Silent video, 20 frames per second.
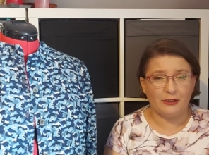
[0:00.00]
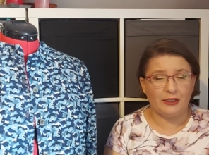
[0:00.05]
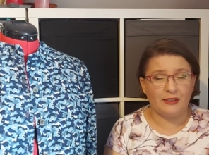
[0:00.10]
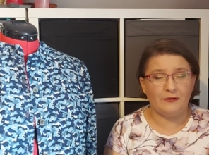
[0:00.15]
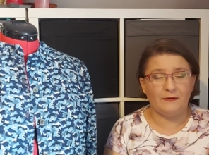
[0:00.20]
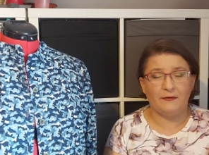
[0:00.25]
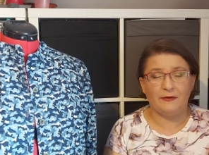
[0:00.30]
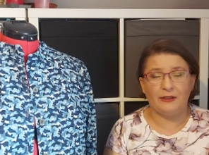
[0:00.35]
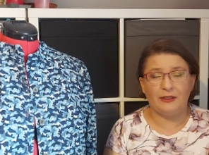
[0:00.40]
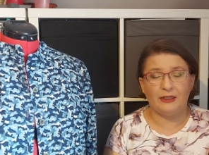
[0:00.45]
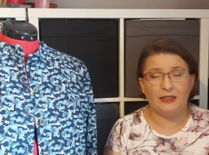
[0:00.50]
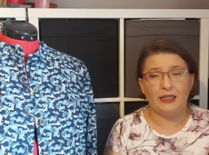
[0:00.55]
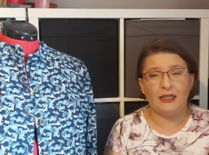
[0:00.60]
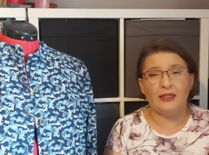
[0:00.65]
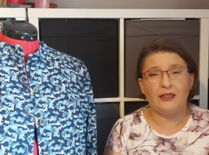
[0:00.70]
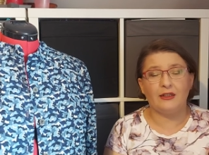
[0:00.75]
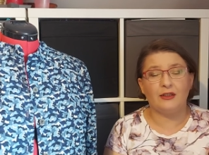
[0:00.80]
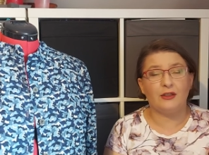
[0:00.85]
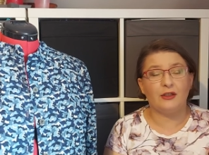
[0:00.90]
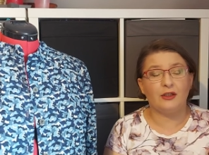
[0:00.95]
anything
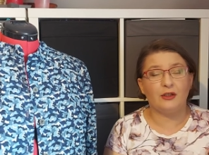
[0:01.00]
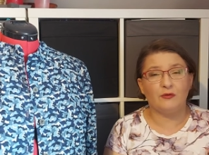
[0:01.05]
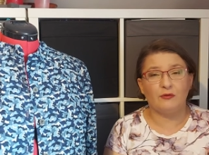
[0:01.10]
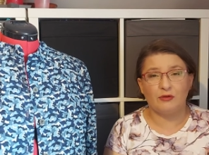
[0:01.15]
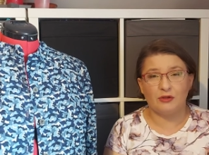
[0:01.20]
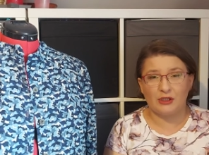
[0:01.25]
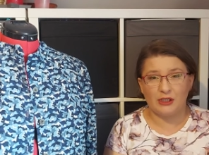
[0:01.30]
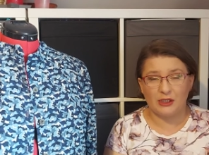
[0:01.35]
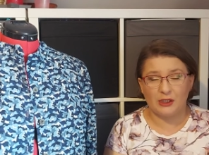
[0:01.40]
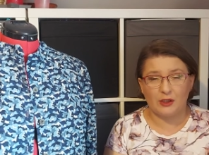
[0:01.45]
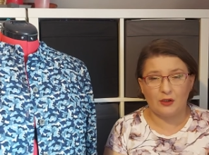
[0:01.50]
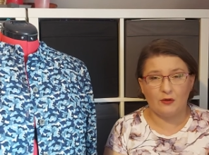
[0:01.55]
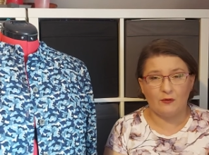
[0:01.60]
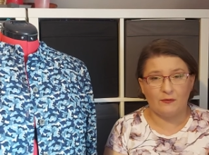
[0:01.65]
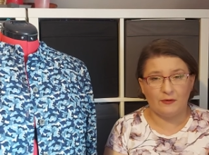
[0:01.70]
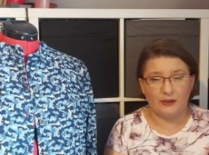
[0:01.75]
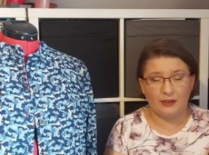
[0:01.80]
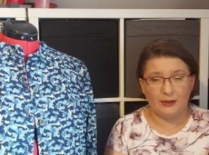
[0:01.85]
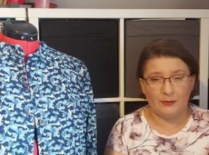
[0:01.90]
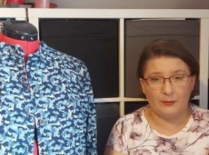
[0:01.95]
like it. She was just
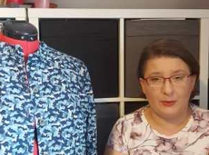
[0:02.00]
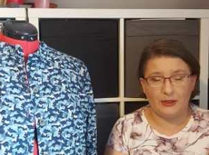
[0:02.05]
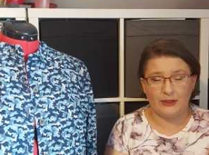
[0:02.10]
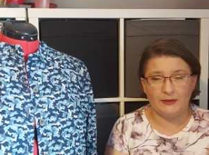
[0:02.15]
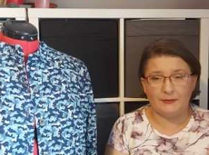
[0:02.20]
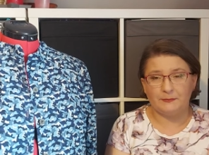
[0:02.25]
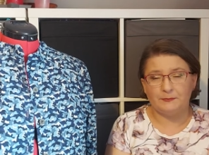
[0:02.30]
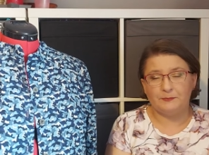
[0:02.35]
coughing a bit